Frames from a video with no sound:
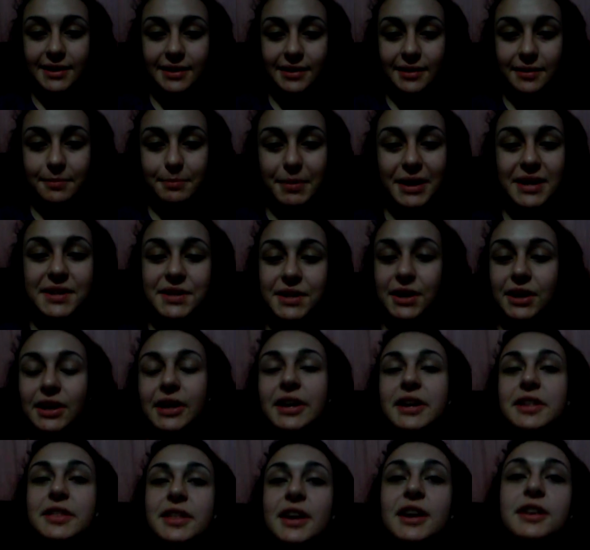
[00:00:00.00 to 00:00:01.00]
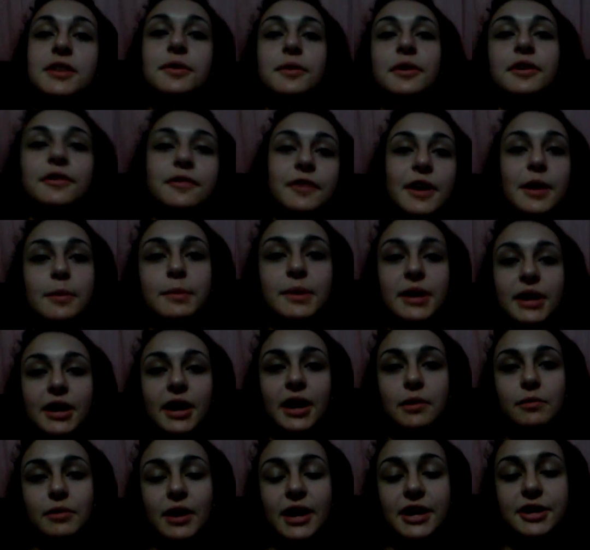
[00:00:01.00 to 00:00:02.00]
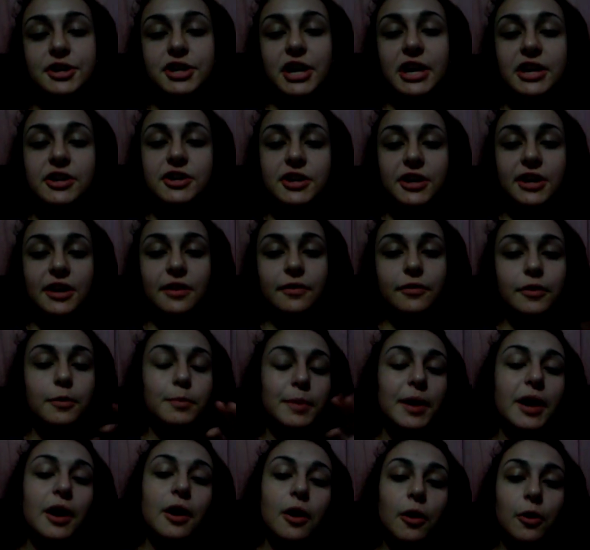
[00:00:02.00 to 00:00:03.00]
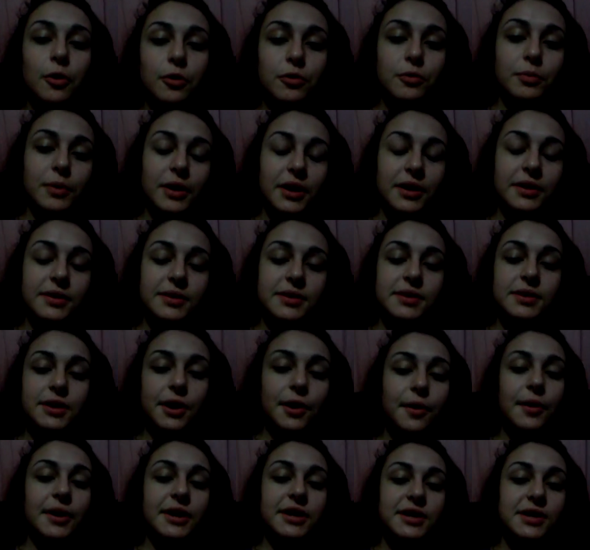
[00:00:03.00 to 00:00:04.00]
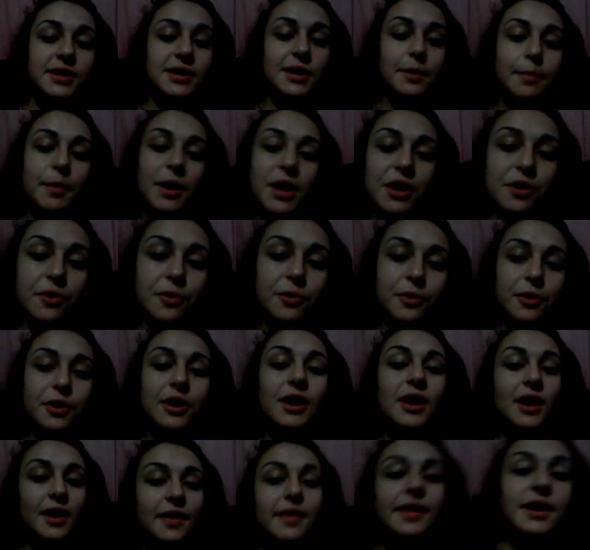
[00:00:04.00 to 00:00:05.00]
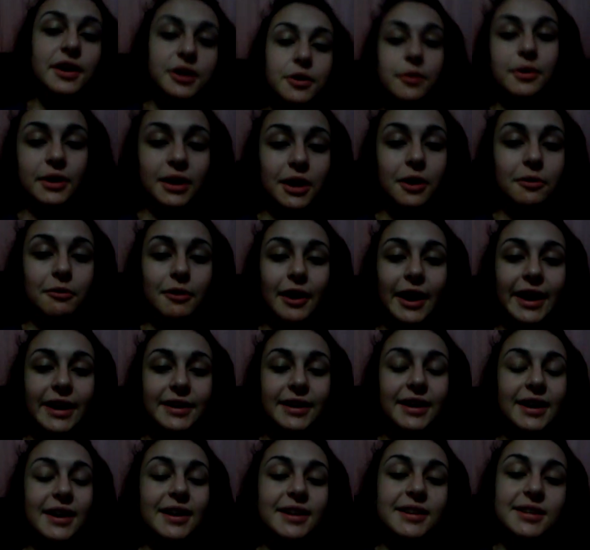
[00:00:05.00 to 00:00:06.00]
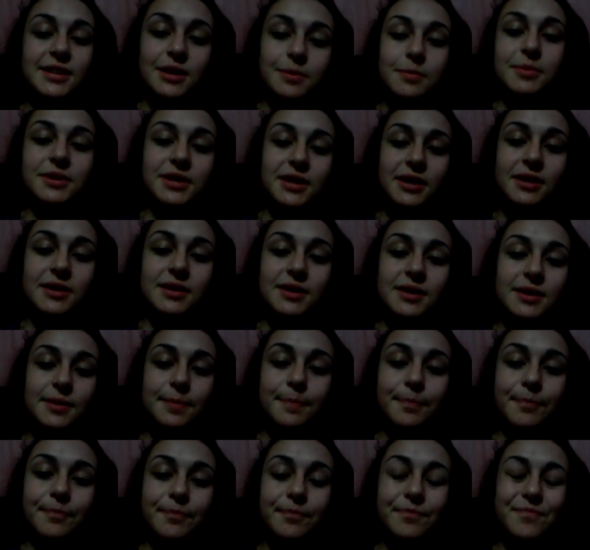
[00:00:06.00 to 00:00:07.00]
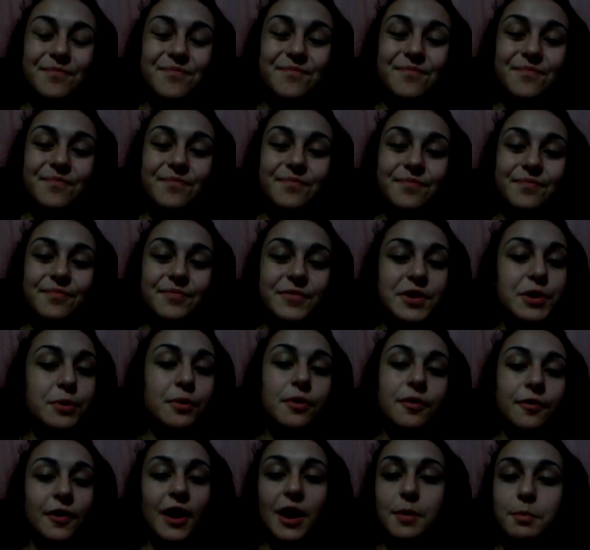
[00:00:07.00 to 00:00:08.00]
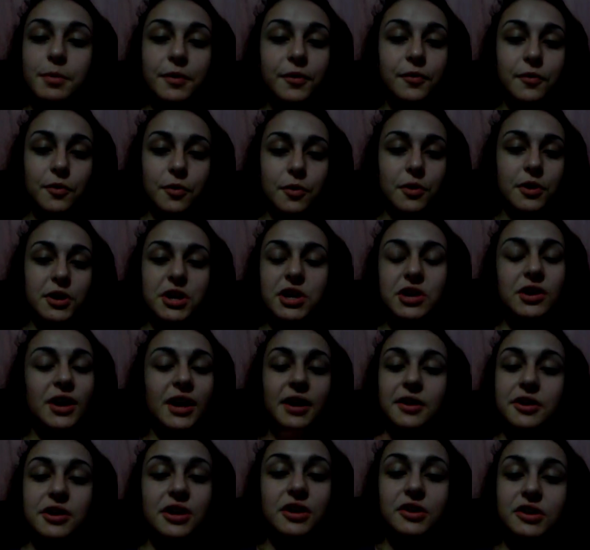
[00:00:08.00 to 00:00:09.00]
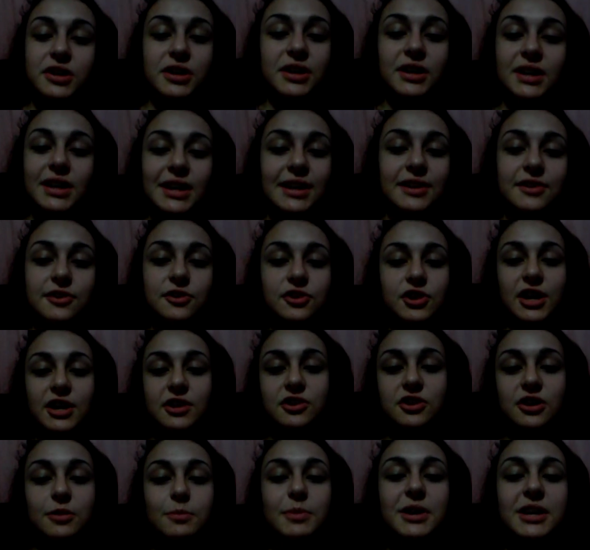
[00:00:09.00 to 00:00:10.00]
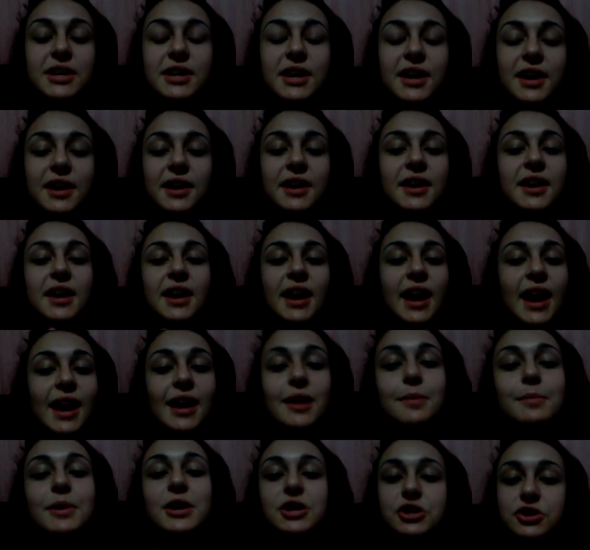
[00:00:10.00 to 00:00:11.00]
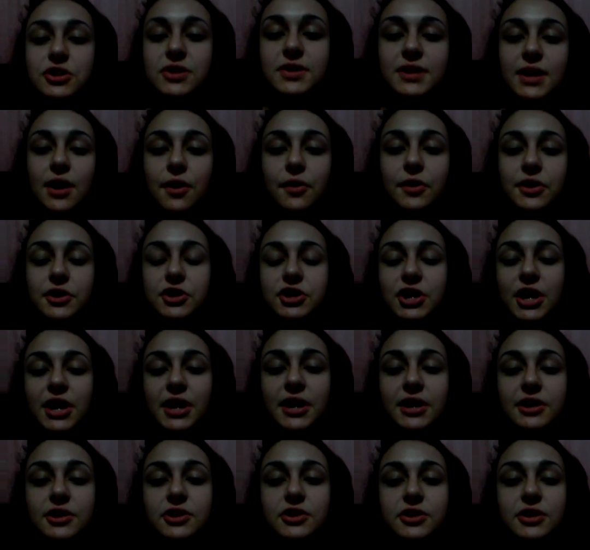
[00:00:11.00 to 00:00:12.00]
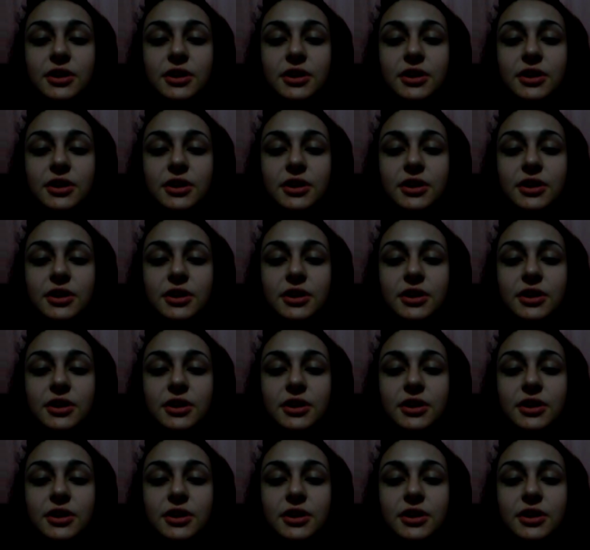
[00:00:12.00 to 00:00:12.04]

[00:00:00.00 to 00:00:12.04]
Basically, they're doing Family Guy right, changing it from their old ones, going to something new. They're doing it right. Simpsons, you were fine before. You didn't need to change. I mean, yeah, animation style can change.